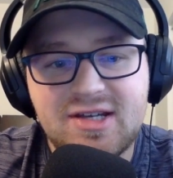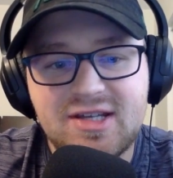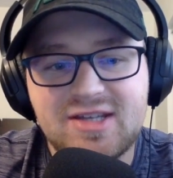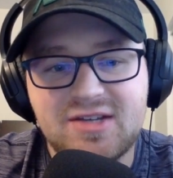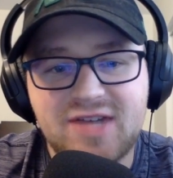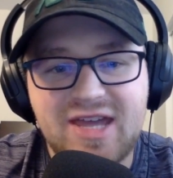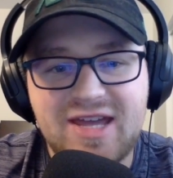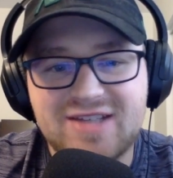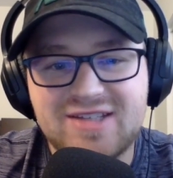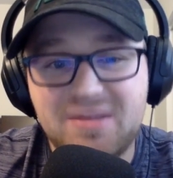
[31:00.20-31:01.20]
it sounds like he
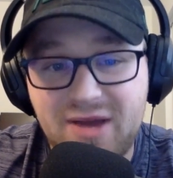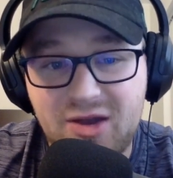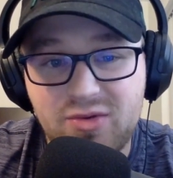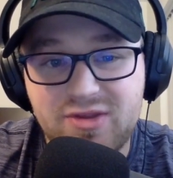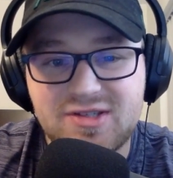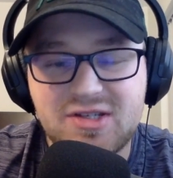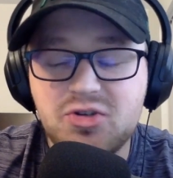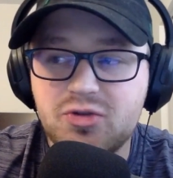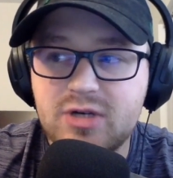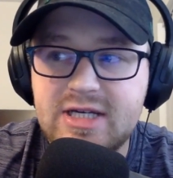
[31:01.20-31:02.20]
had a setback with his
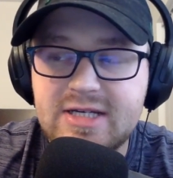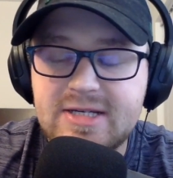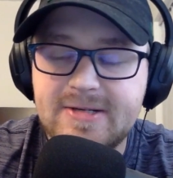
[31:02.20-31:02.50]
injury.